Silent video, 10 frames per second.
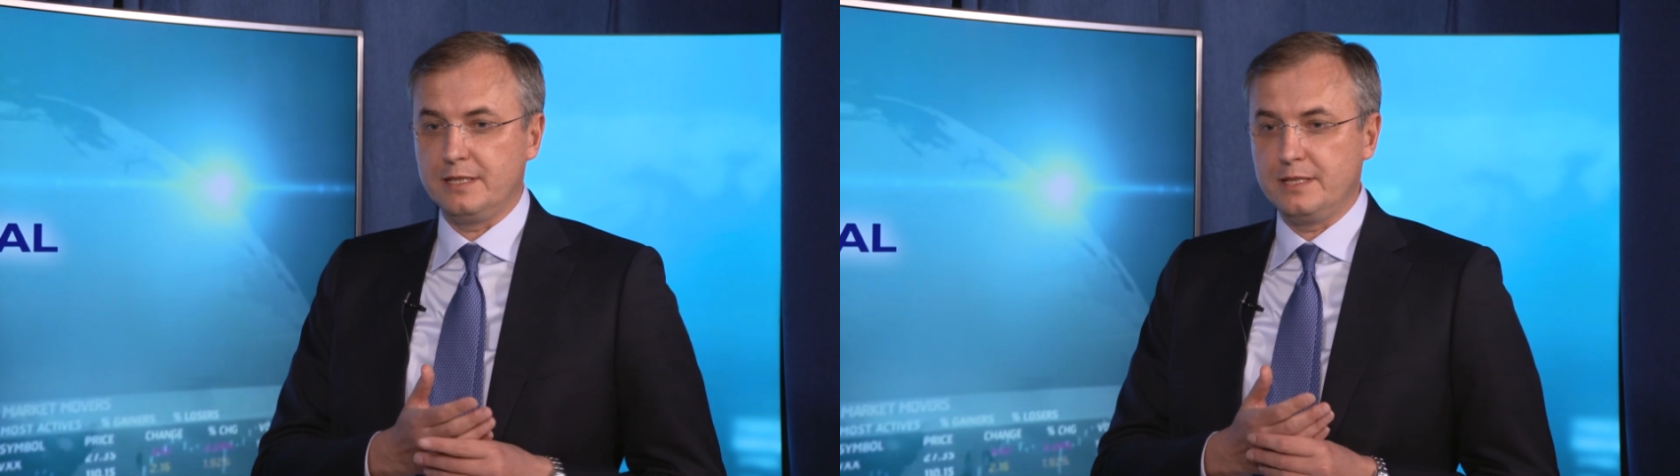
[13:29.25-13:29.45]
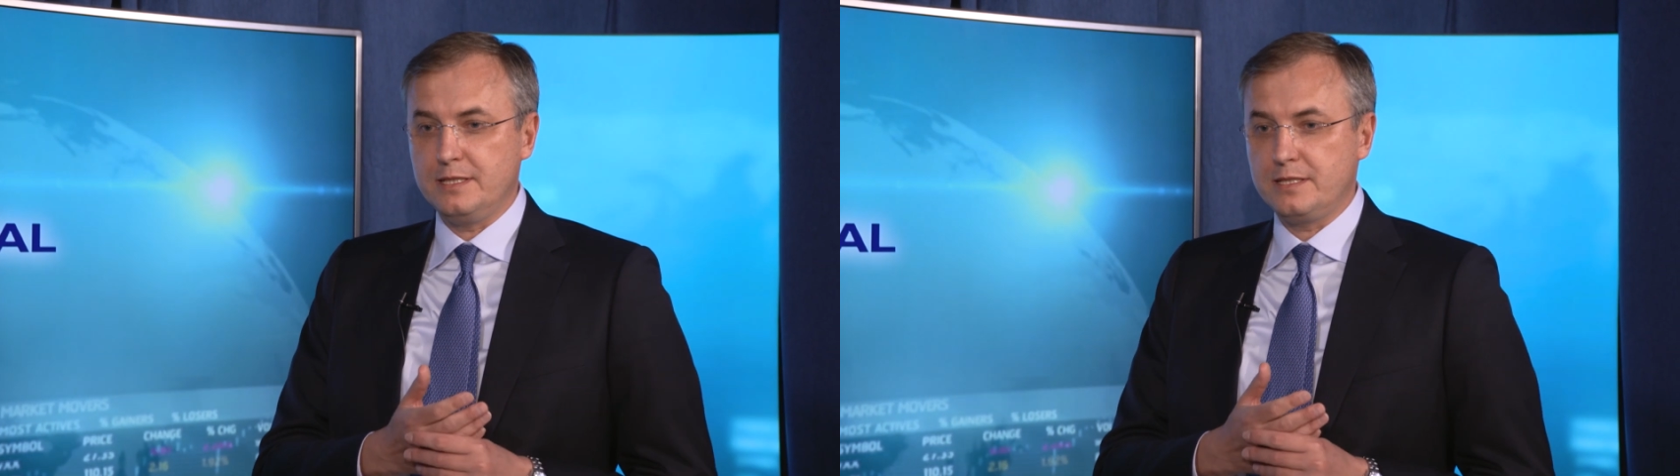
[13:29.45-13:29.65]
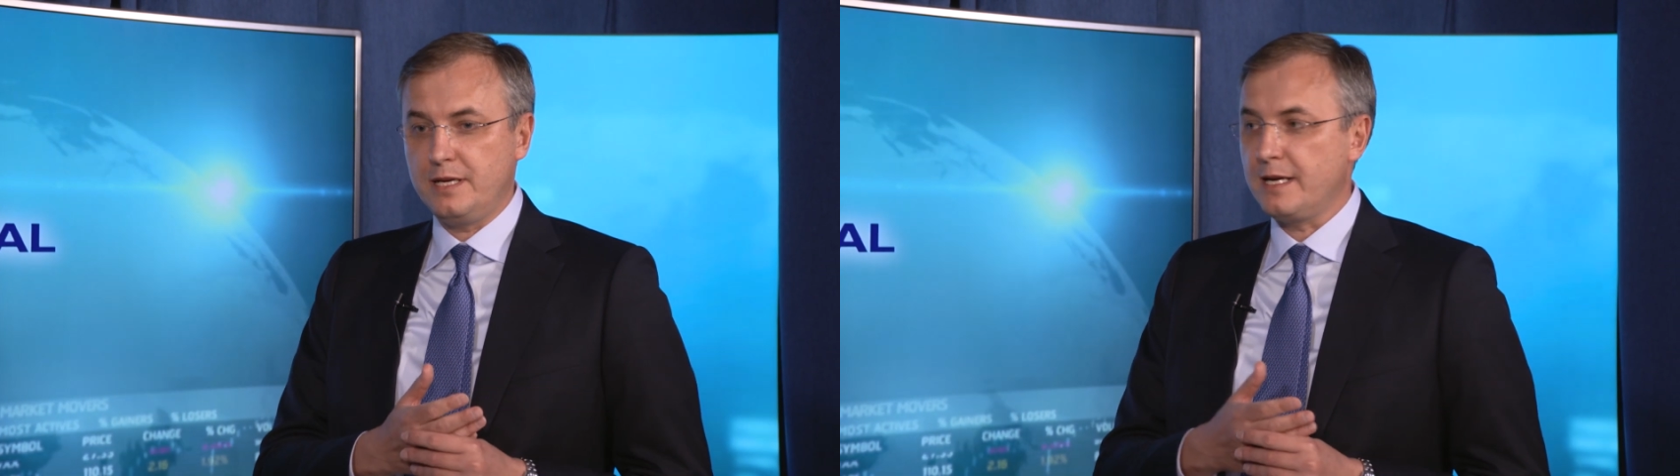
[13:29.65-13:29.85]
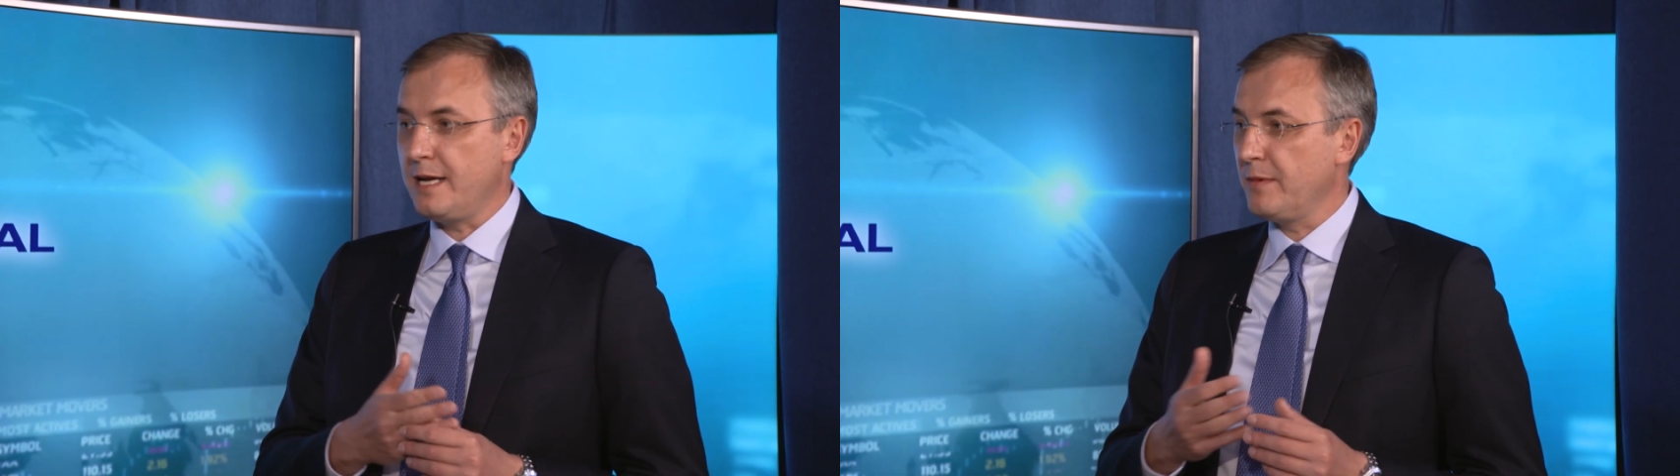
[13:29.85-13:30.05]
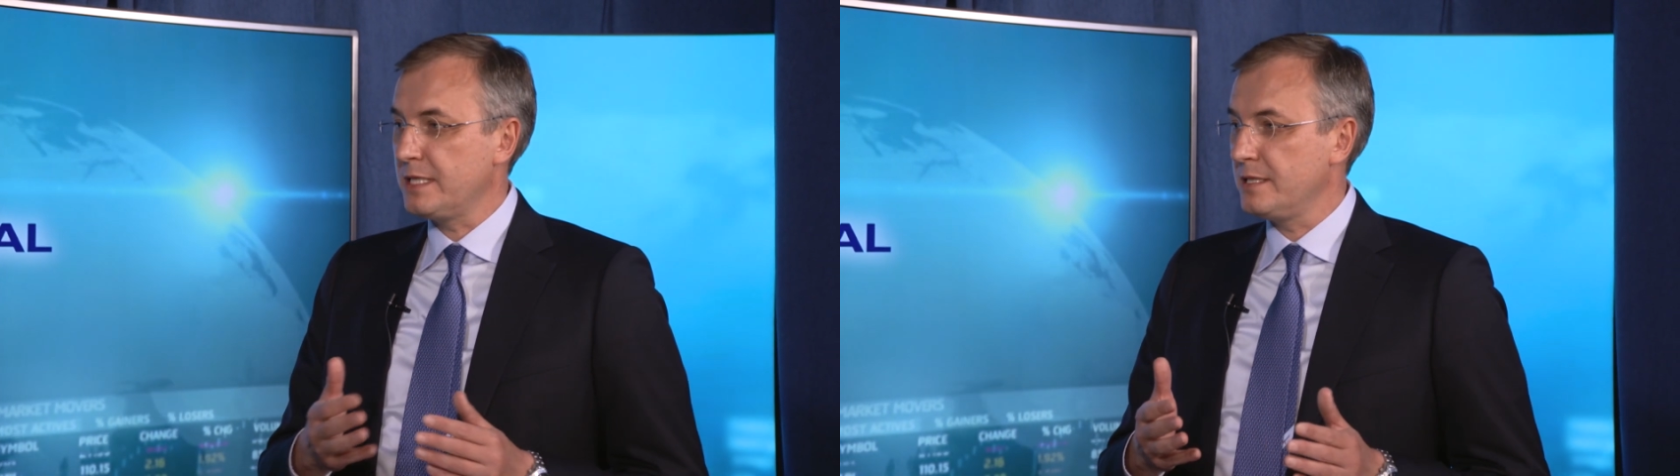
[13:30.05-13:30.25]
this year
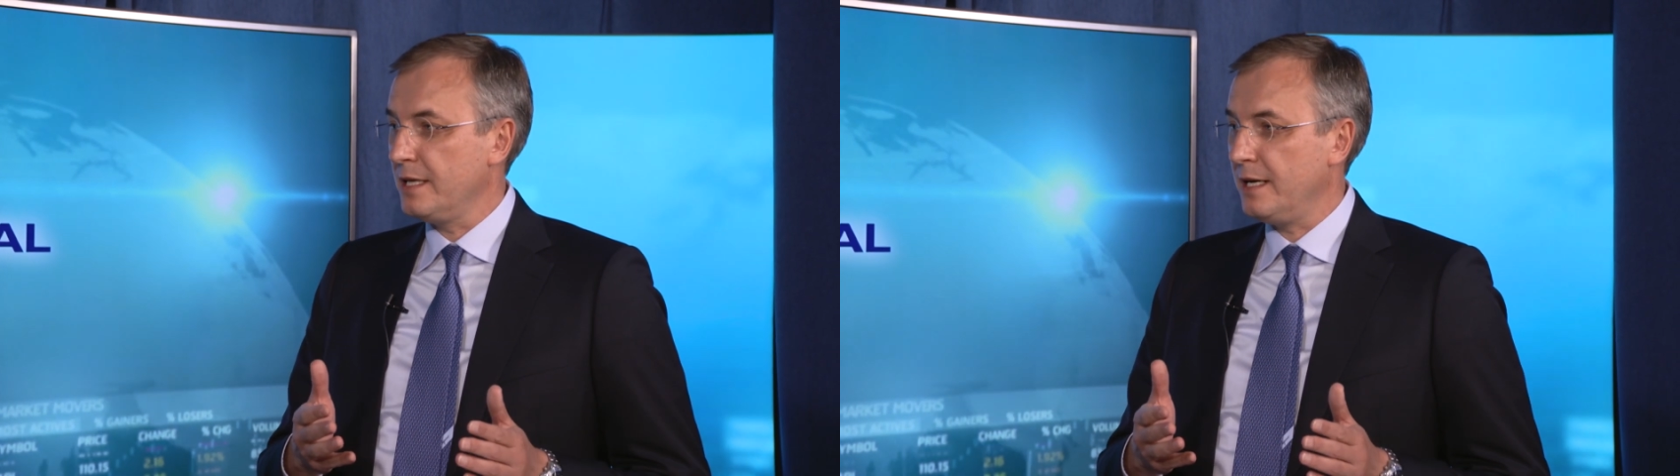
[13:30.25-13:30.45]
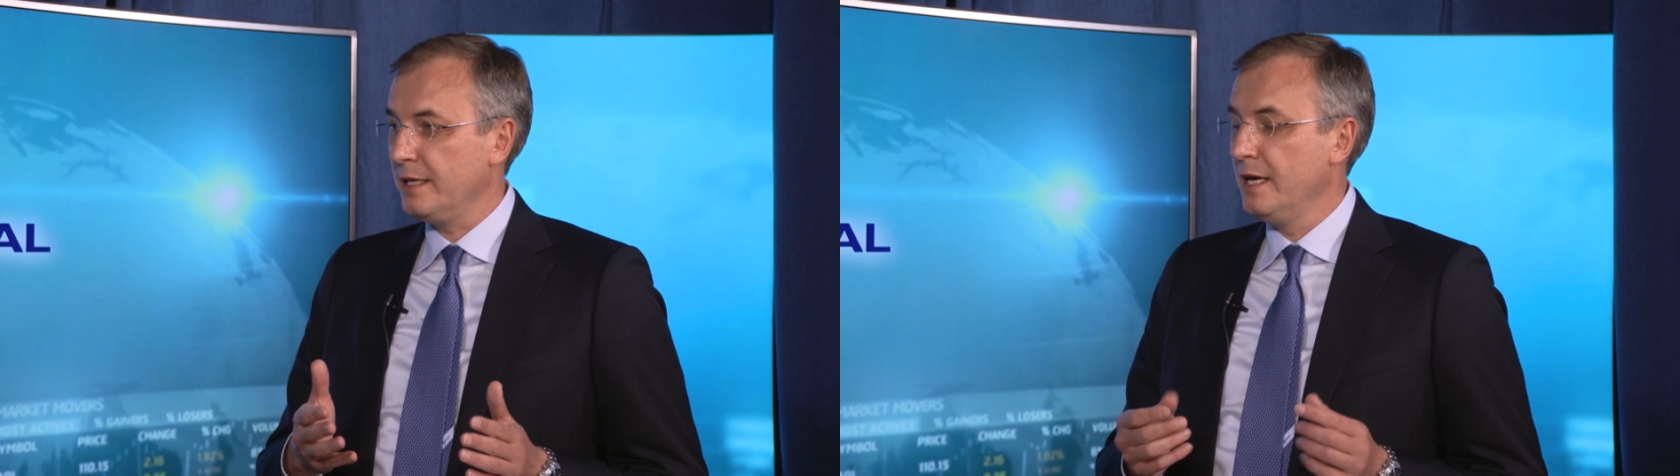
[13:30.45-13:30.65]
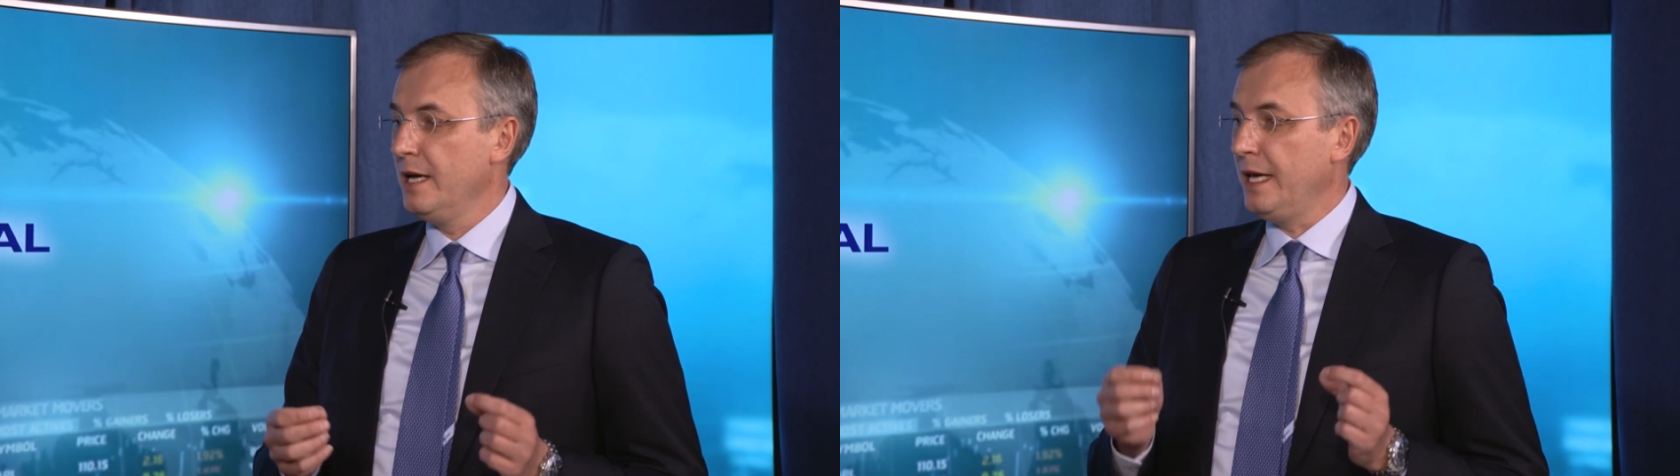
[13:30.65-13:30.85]
MSCI